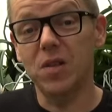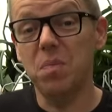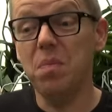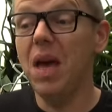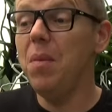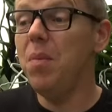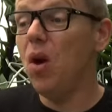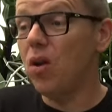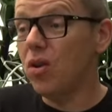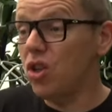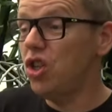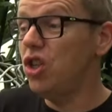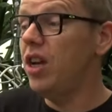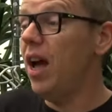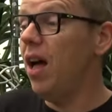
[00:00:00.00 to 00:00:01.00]
Maybe on the
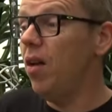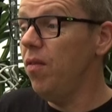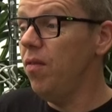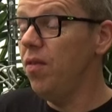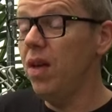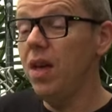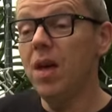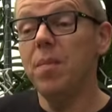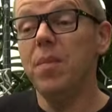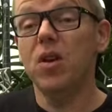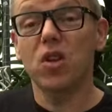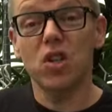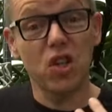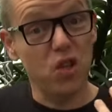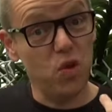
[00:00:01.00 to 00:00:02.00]
shelf,
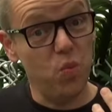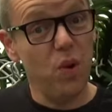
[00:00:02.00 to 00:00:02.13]
because it